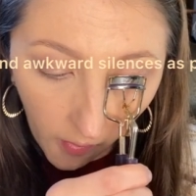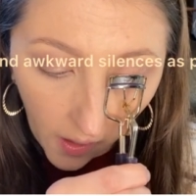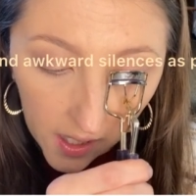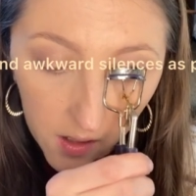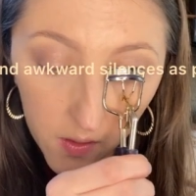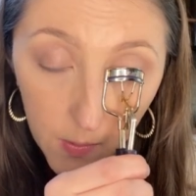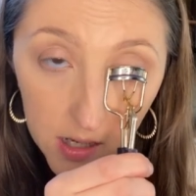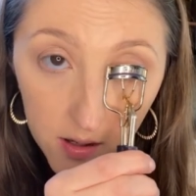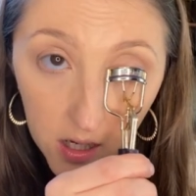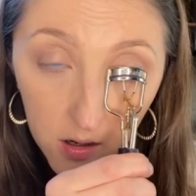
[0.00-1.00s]
And the
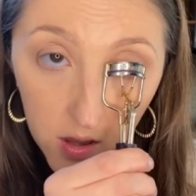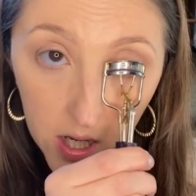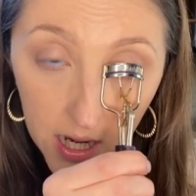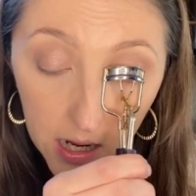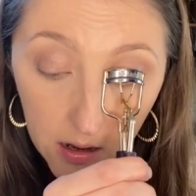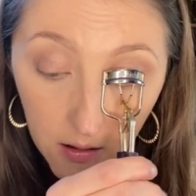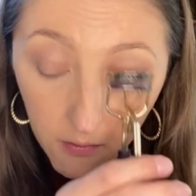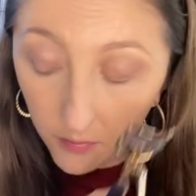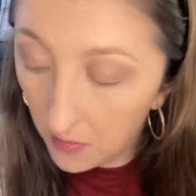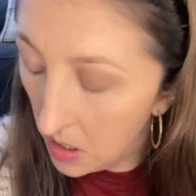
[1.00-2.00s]
mascara that I have,
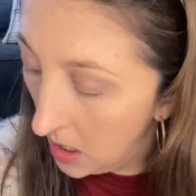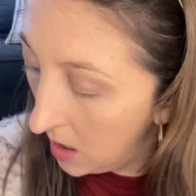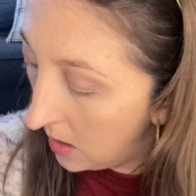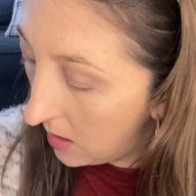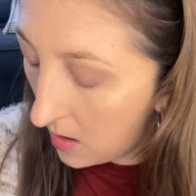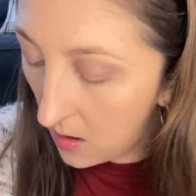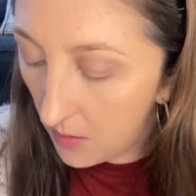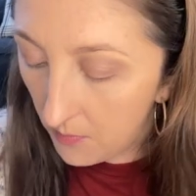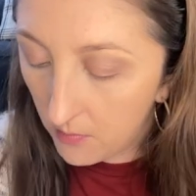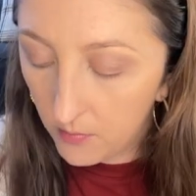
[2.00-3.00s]

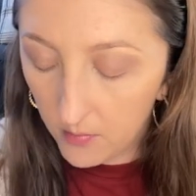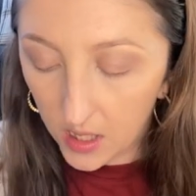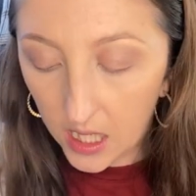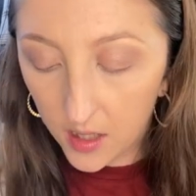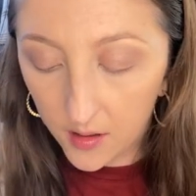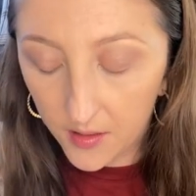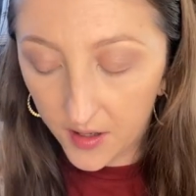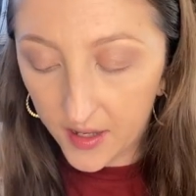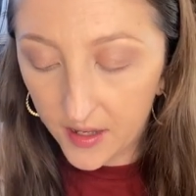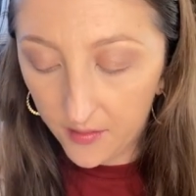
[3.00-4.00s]
again,
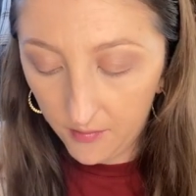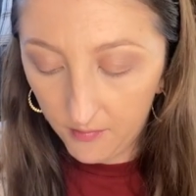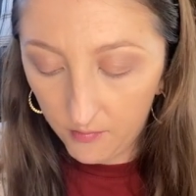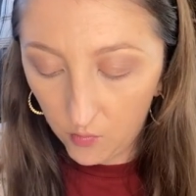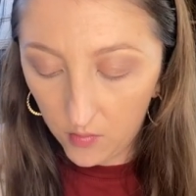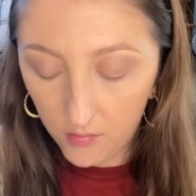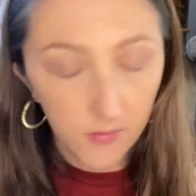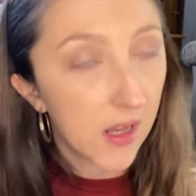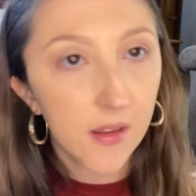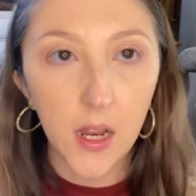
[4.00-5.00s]
this
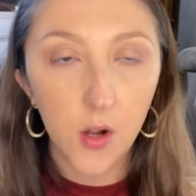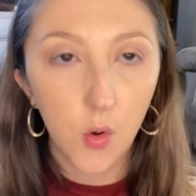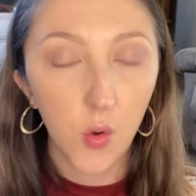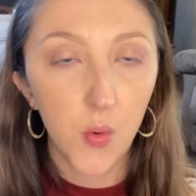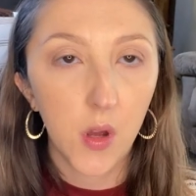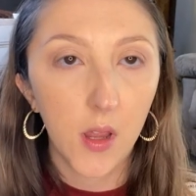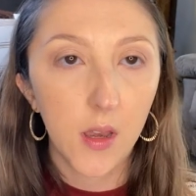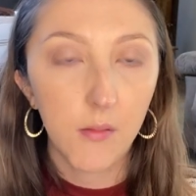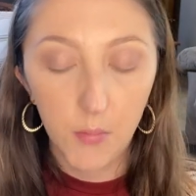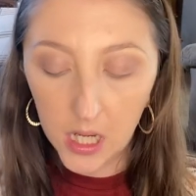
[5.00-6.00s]
is not an old
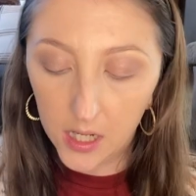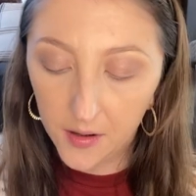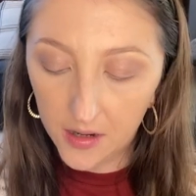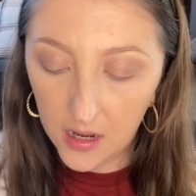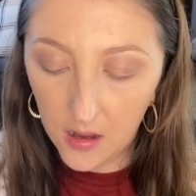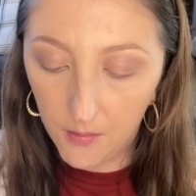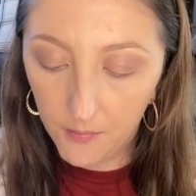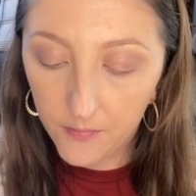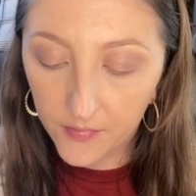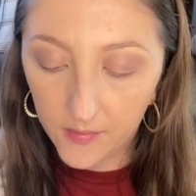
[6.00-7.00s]
one, but
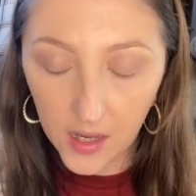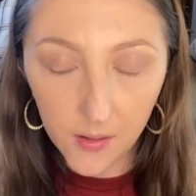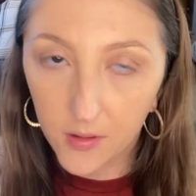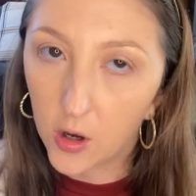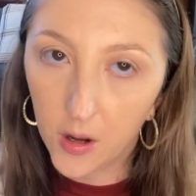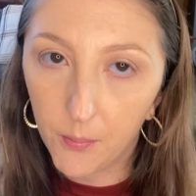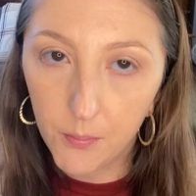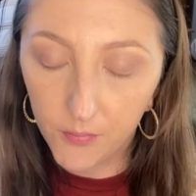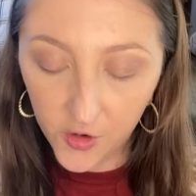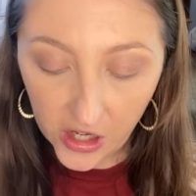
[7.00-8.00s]
I
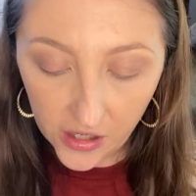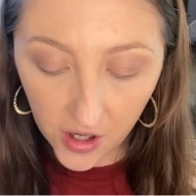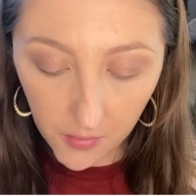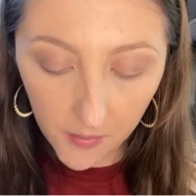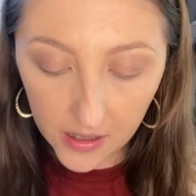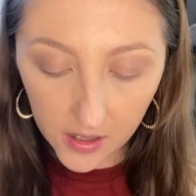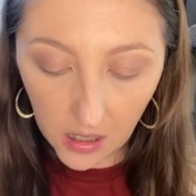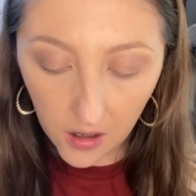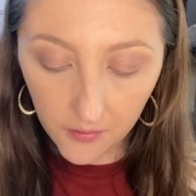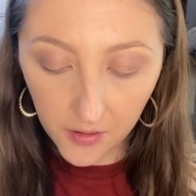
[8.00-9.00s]
change out my
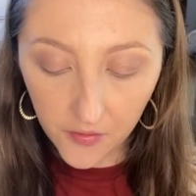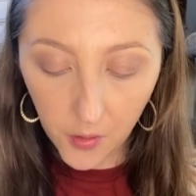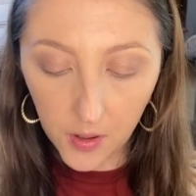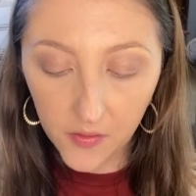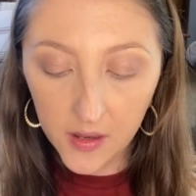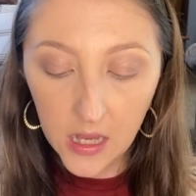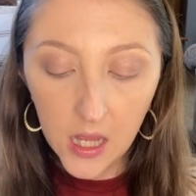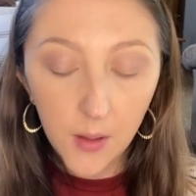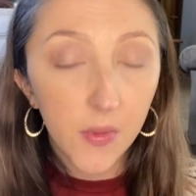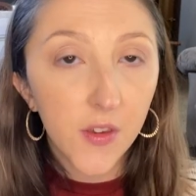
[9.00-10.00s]
mascara every few months.
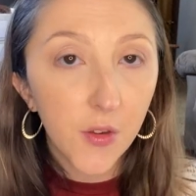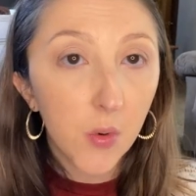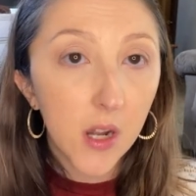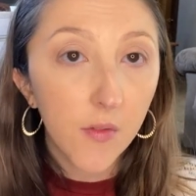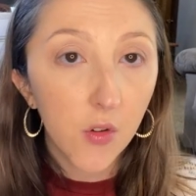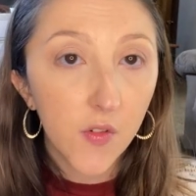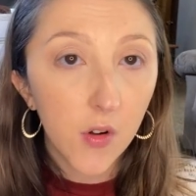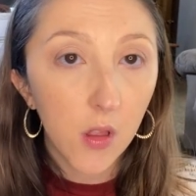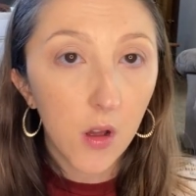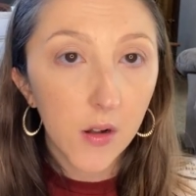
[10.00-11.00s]
But this is one I've used for a
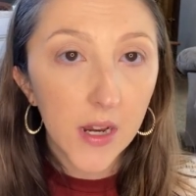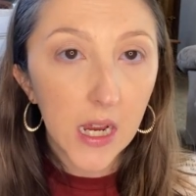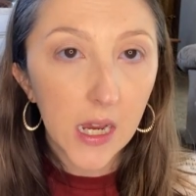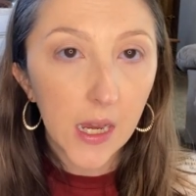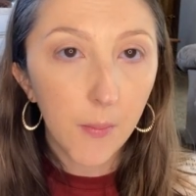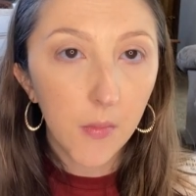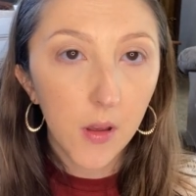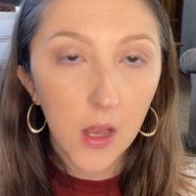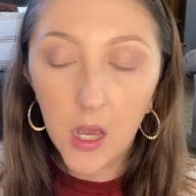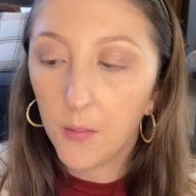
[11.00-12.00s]
long time.
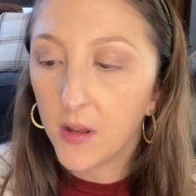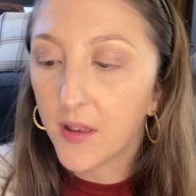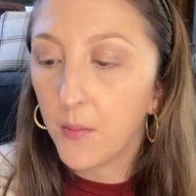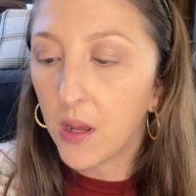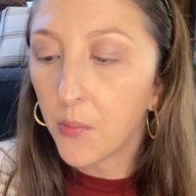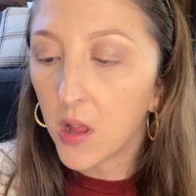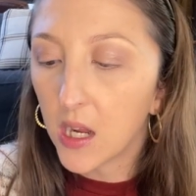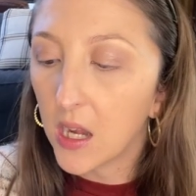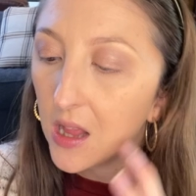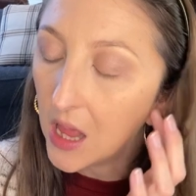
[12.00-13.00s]
It's the
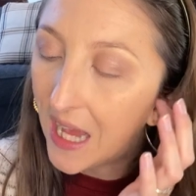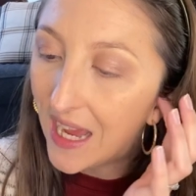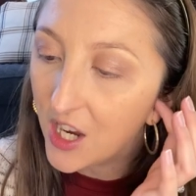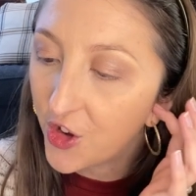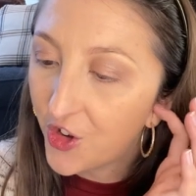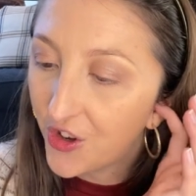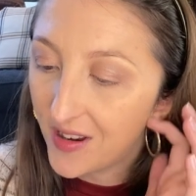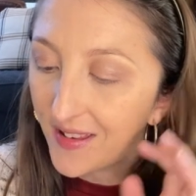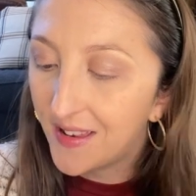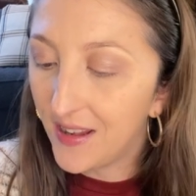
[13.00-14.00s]
Maybelline Lash
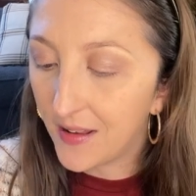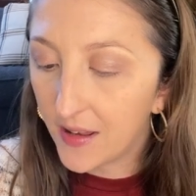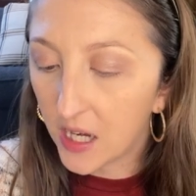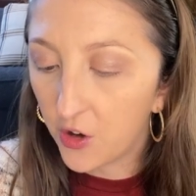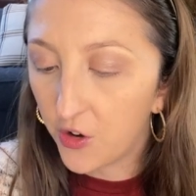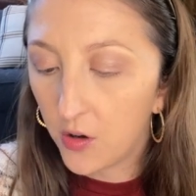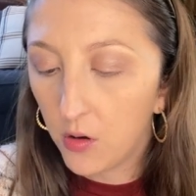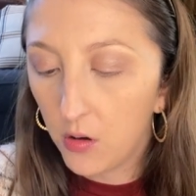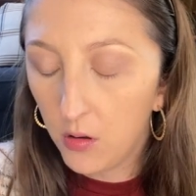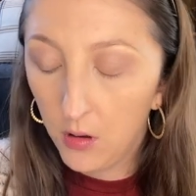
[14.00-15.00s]

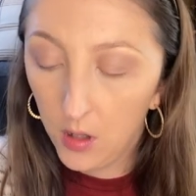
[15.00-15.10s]
Sensational.